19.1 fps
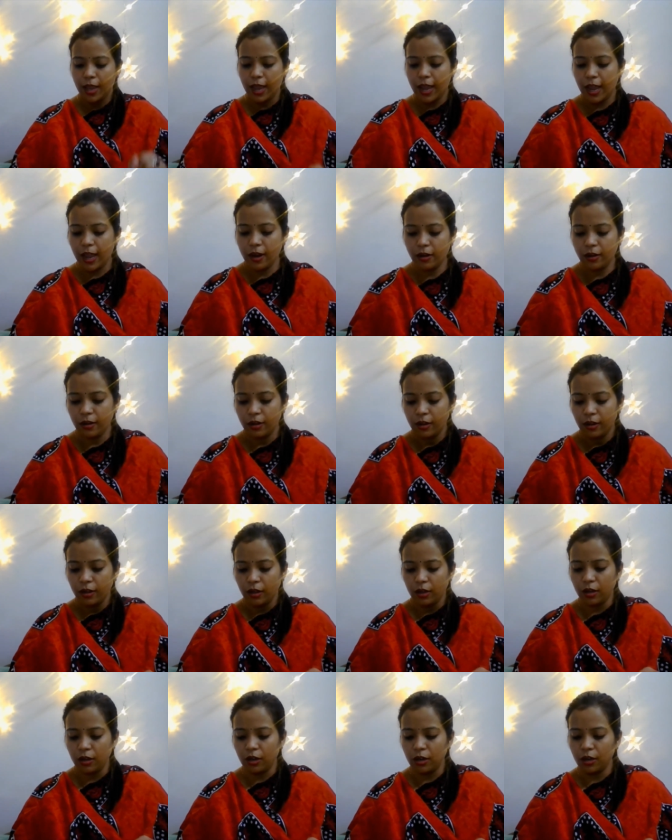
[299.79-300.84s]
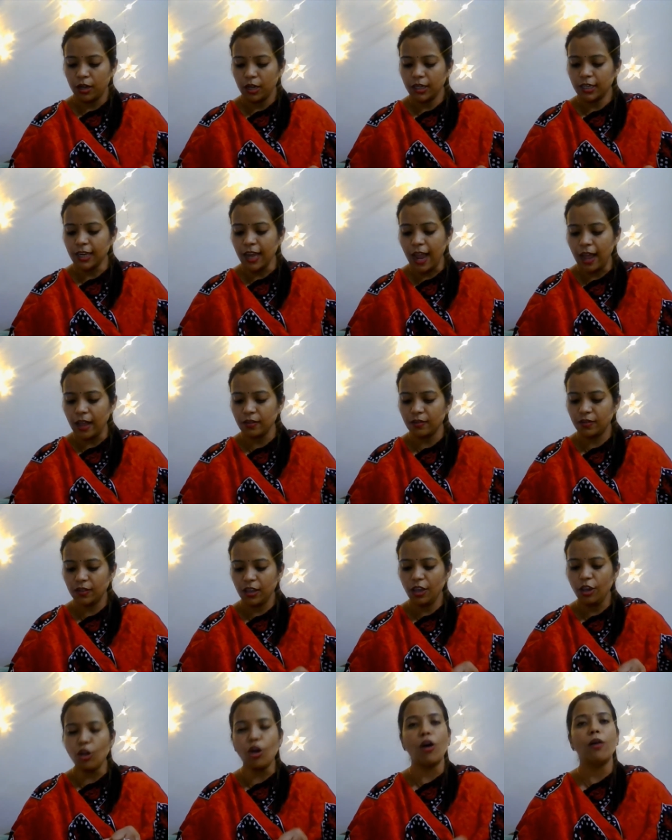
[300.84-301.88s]
and it has
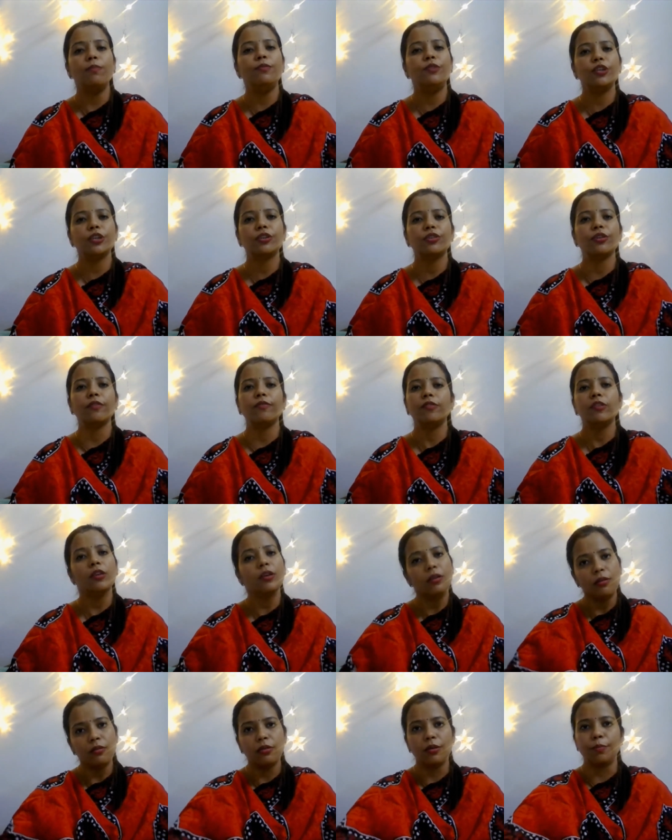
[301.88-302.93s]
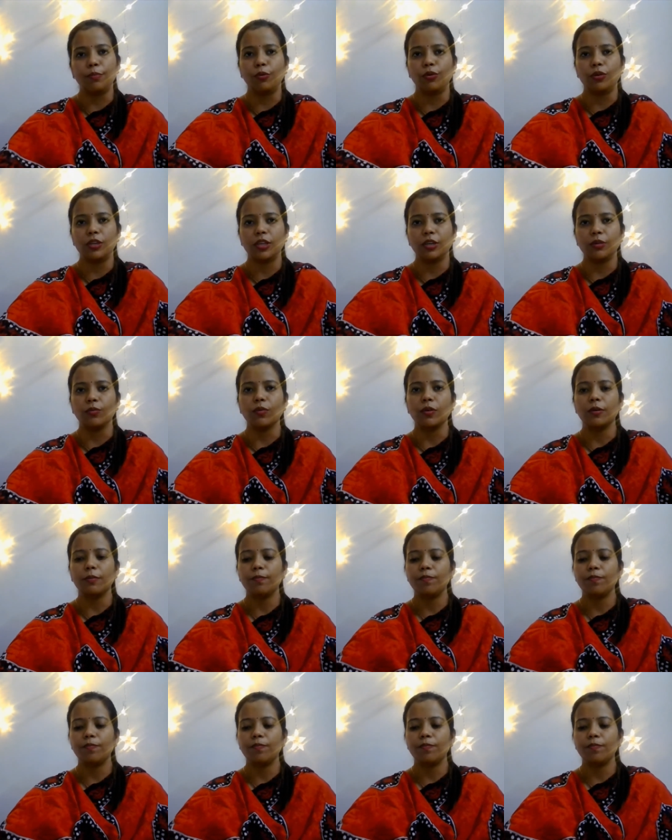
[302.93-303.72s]
the object of the reporting verb.